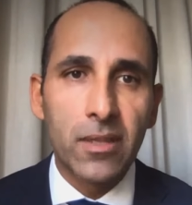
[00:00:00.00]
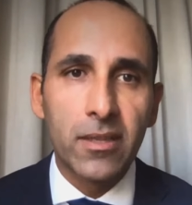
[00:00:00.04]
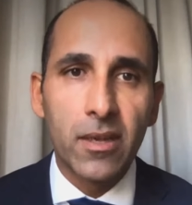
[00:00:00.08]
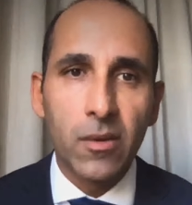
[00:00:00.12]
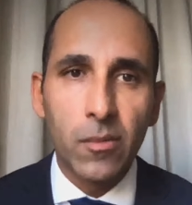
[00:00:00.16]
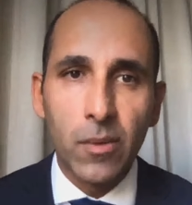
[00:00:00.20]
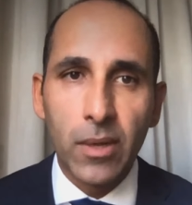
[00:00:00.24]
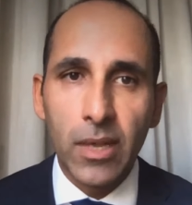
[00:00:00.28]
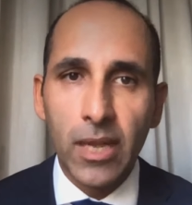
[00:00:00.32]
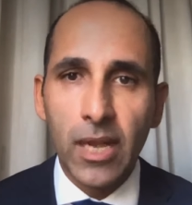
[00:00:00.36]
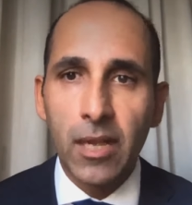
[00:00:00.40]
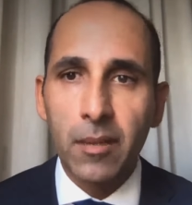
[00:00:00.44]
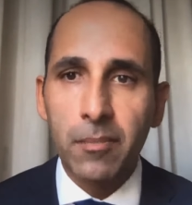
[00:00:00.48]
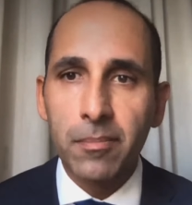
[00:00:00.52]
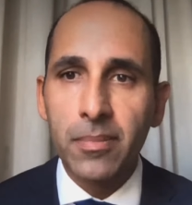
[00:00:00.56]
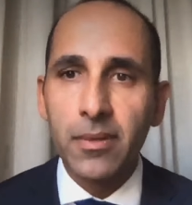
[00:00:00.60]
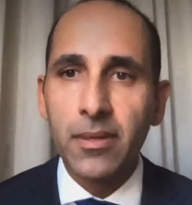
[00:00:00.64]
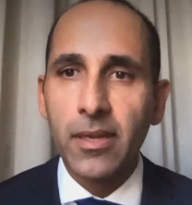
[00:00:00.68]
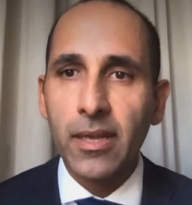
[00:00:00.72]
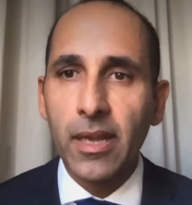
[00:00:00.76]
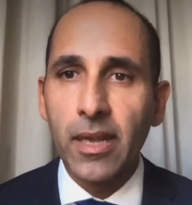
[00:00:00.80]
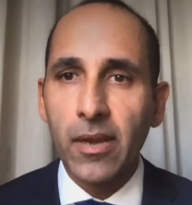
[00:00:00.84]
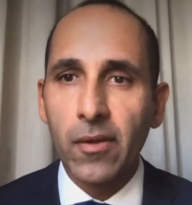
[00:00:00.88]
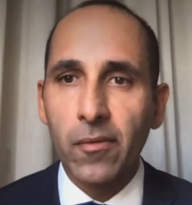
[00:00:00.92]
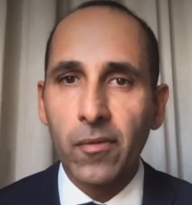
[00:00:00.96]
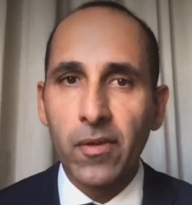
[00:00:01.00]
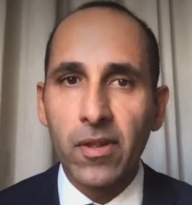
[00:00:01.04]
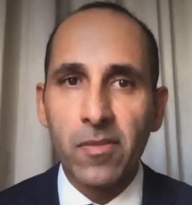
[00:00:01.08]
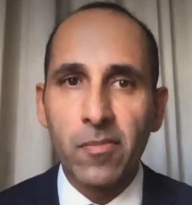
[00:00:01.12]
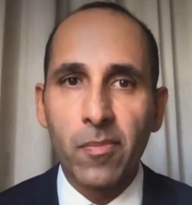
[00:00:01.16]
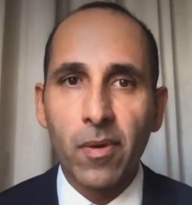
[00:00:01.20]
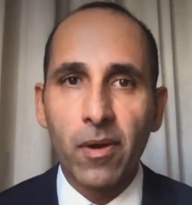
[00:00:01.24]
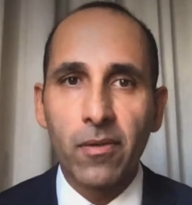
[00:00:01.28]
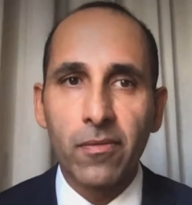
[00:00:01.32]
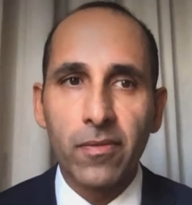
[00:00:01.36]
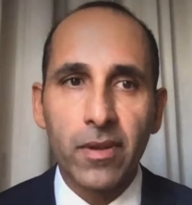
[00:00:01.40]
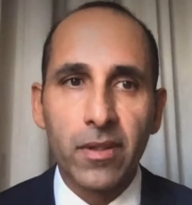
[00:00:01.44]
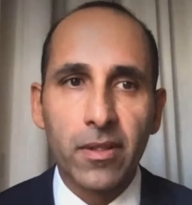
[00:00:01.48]
will help increase
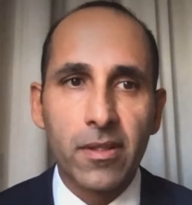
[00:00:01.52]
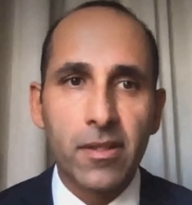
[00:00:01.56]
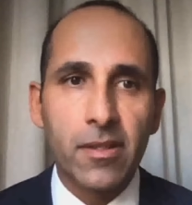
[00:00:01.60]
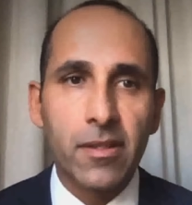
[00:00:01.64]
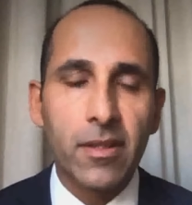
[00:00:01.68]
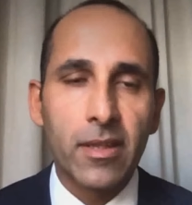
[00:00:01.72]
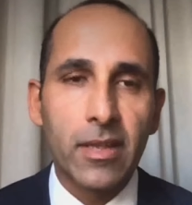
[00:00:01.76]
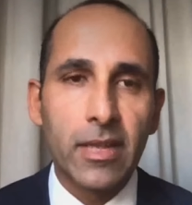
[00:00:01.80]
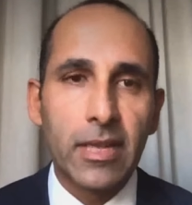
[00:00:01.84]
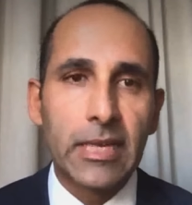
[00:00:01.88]
profits.